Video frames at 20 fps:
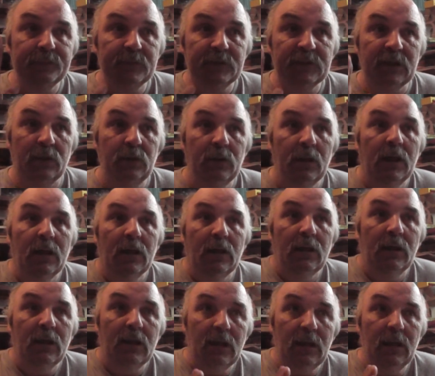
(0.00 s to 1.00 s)
So
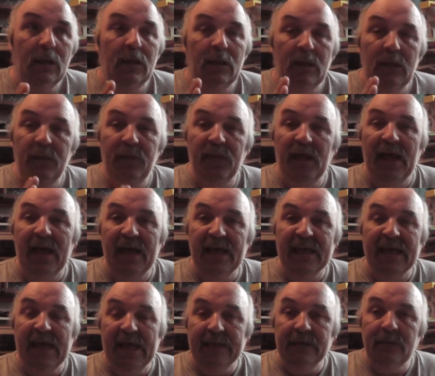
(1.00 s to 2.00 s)
that
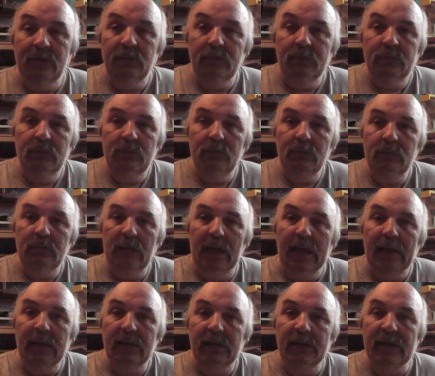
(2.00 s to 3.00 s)
again,
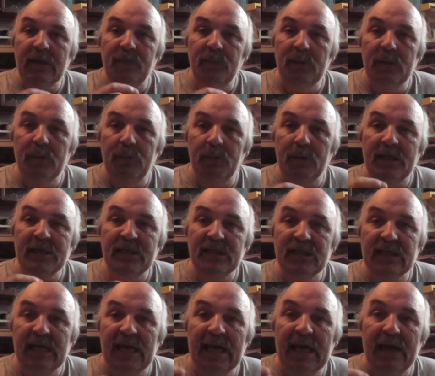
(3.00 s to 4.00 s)
it gave me a place
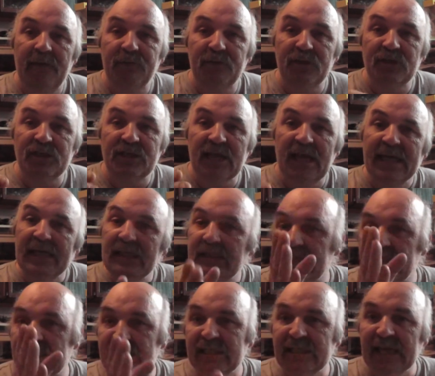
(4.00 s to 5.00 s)
to have the stain
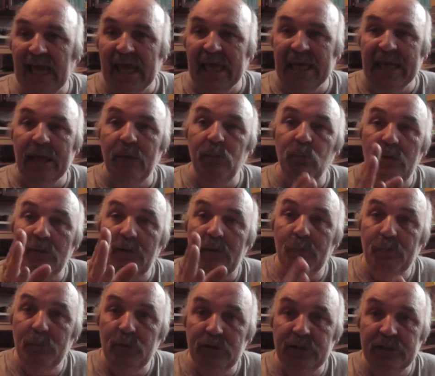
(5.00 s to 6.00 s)
to stay in where I
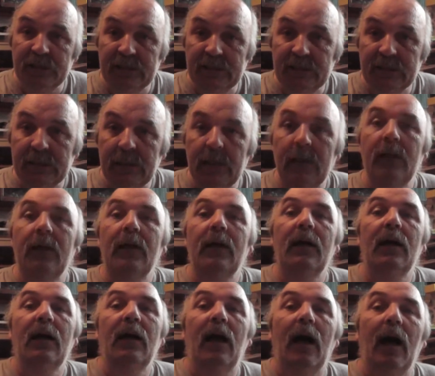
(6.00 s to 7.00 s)
put it.
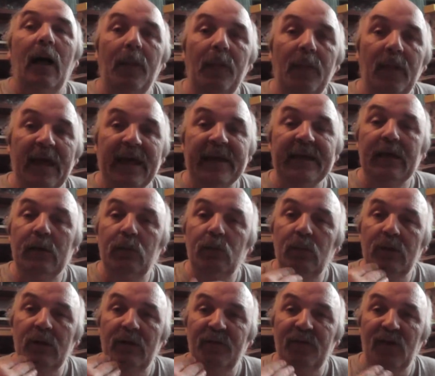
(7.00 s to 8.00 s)
And then
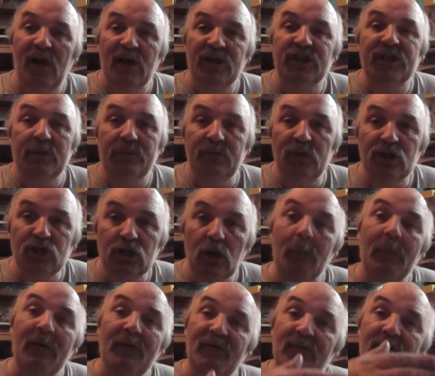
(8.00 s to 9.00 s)
when I varnished over the
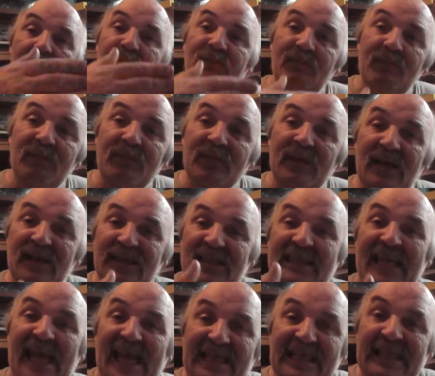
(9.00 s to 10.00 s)
top, I
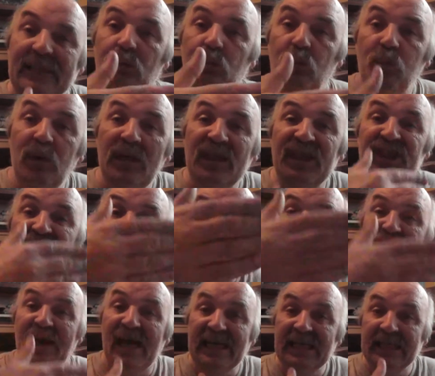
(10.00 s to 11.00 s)
sanded with the
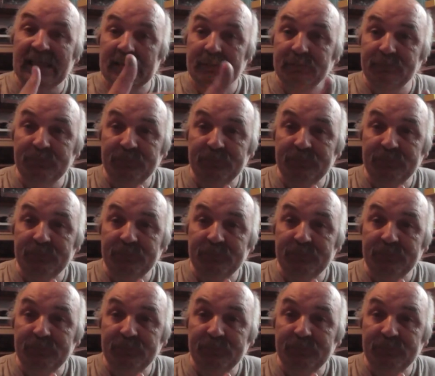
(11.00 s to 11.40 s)
grain,